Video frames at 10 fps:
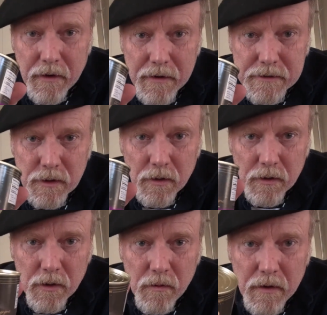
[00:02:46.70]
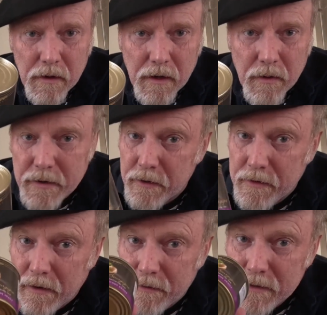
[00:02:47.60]
our escargot right here.
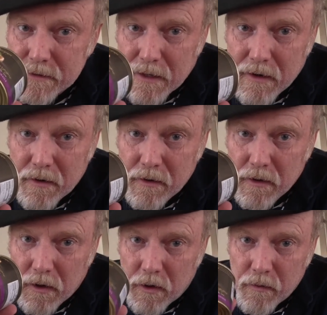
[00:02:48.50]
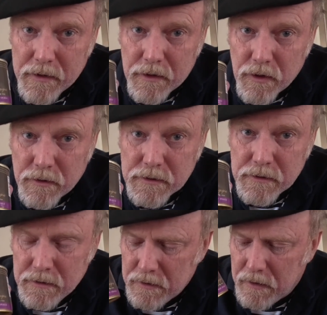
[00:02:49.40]
Now these are already cooked.
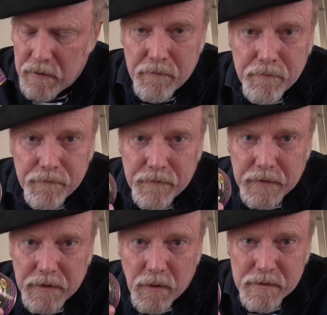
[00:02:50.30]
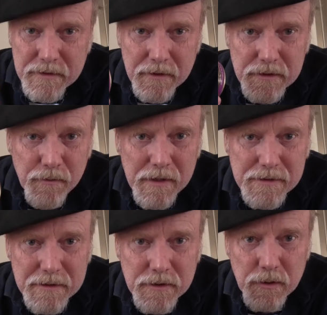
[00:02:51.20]
It's a
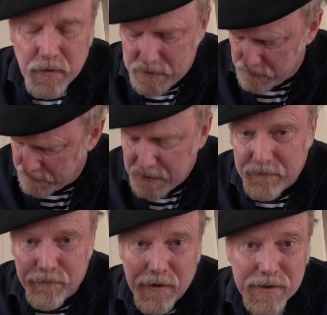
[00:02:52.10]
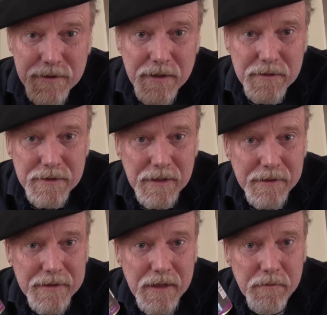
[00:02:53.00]
process to actually take fresh snails and
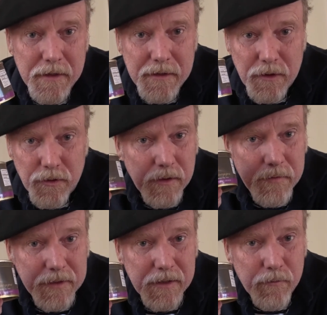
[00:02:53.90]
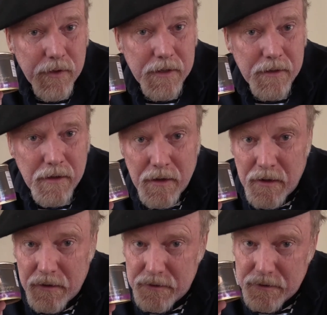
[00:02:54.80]
clean them and then cook them and get them ready
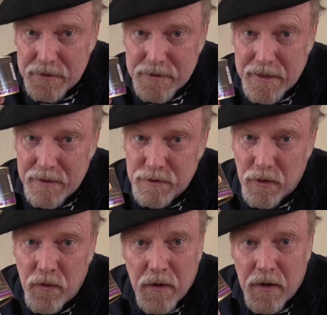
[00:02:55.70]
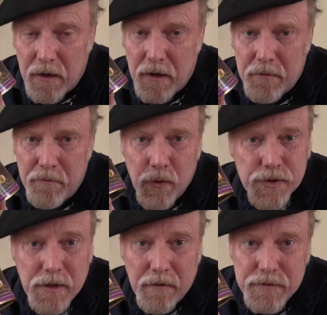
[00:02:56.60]
to this stage. So most
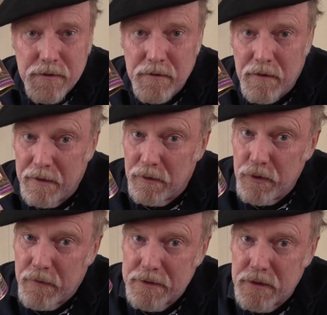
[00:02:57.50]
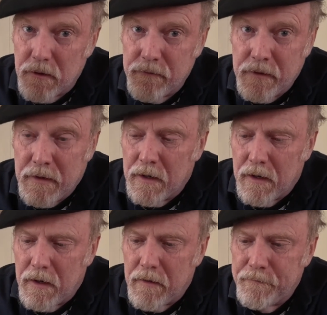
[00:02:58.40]
chefs, including myself,
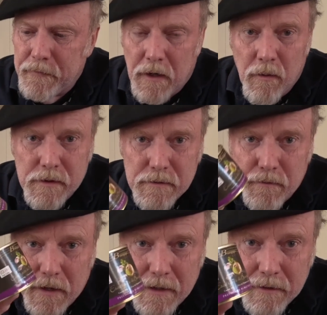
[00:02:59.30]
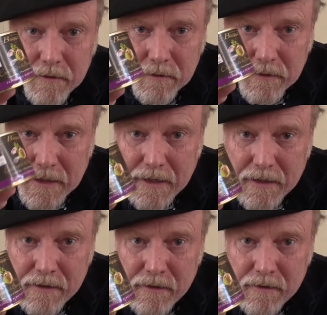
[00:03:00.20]
always buy canned